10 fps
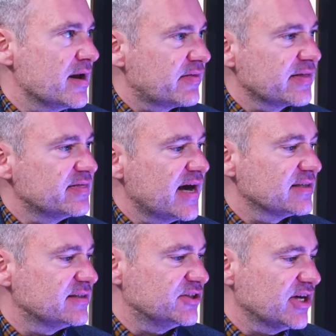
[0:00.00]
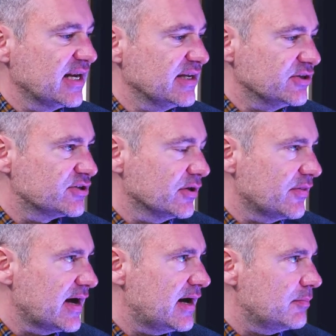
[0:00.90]
I think that's the challenge. So
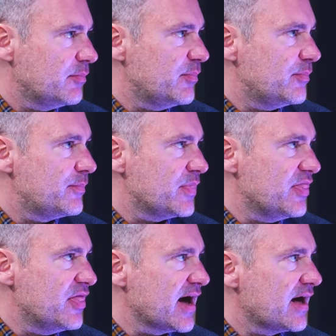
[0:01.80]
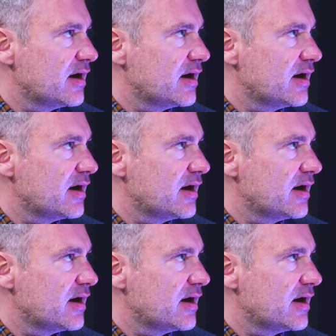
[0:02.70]
that